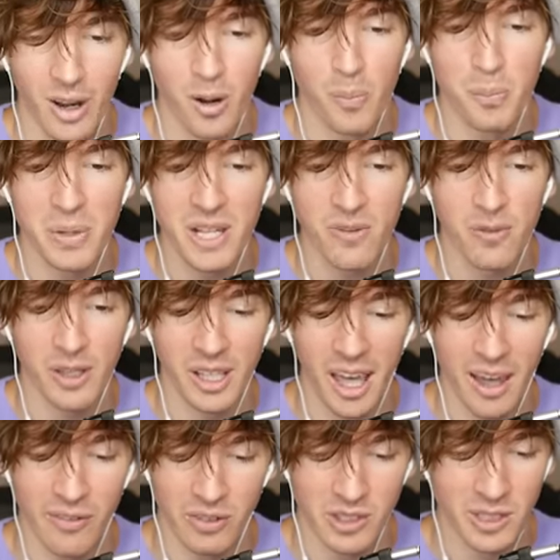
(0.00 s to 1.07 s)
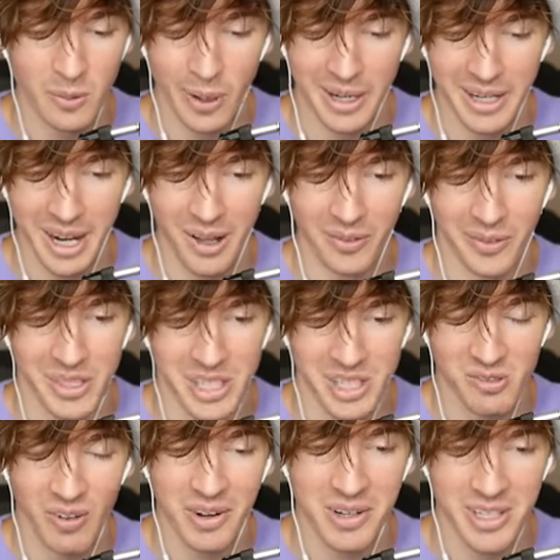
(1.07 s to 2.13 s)
are beefing heavily right now. This
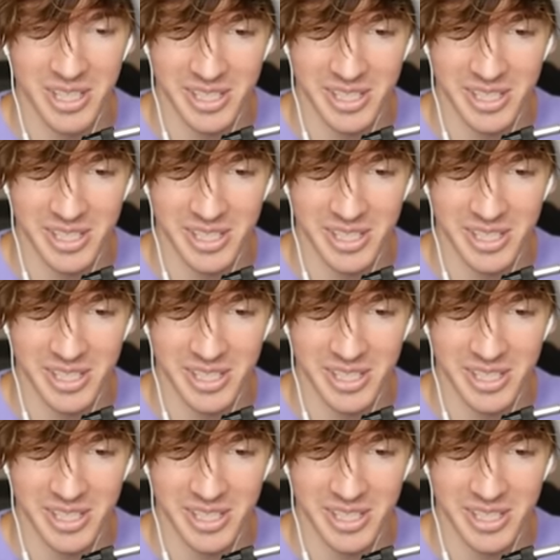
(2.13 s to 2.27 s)
is very